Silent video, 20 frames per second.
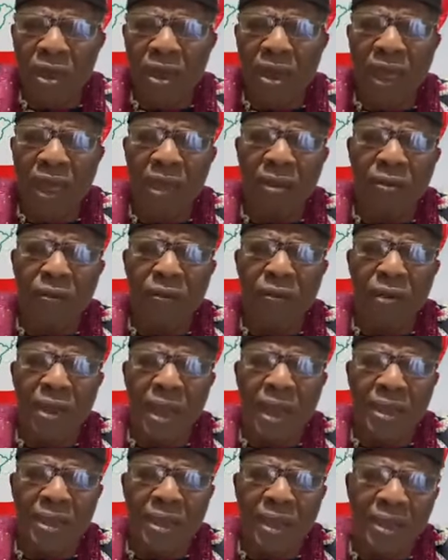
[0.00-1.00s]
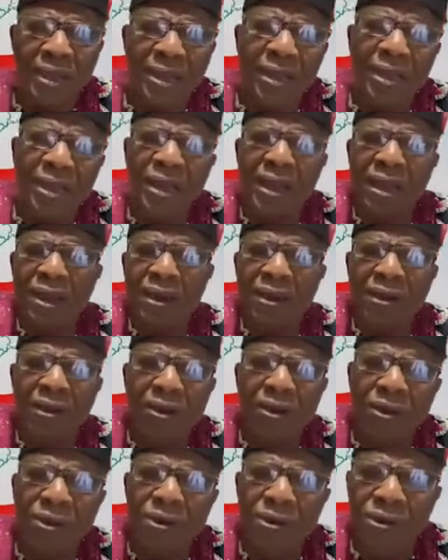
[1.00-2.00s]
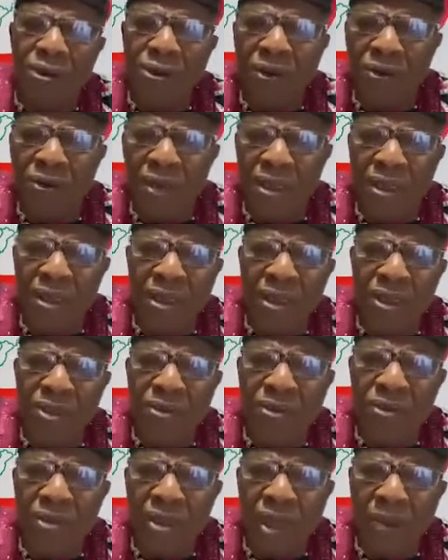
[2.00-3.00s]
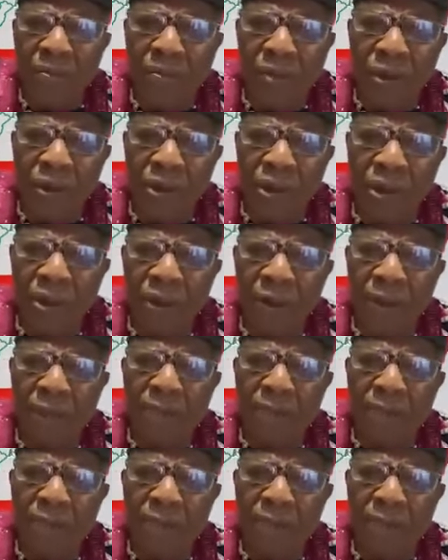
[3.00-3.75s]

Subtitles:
like we are thanking all those organizations and bodies,